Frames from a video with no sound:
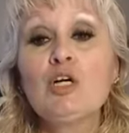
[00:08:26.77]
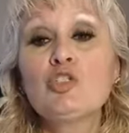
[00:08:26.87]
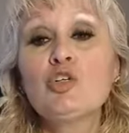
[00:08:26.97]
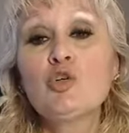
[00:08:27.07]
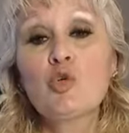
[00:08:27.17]

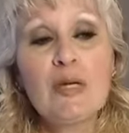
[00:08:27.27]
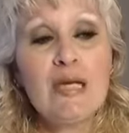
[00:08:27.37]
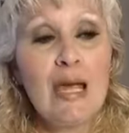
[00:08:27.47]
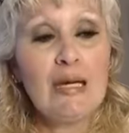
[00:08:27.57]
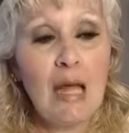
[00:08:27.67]
to
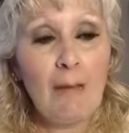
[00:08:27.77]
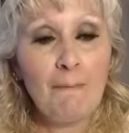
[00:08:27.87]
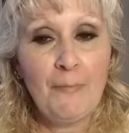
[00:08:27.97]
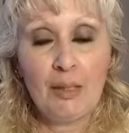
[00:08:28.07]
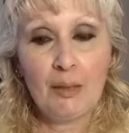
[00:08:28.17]
create and
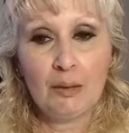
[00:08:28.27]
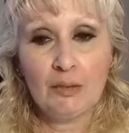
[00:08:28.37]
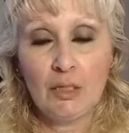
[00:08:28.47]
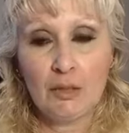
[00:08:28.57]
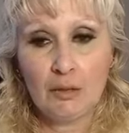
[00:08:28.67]
build
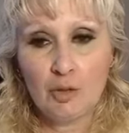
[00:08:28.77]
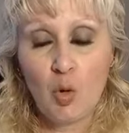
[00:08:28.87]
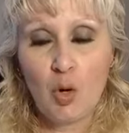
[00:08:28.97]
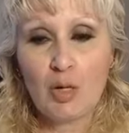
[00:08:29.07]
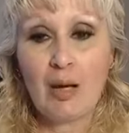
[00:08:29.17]

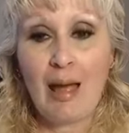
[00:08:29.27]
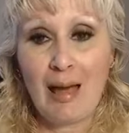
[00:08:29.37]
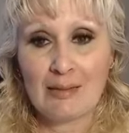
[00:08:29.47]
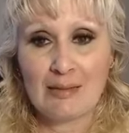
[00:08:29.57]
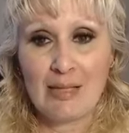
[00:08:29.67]
your
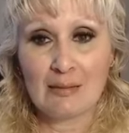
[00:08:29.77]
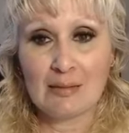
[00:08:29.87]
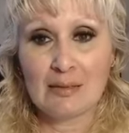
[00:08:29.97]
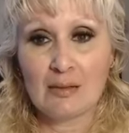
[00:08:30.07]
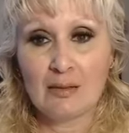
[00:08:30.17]
assets.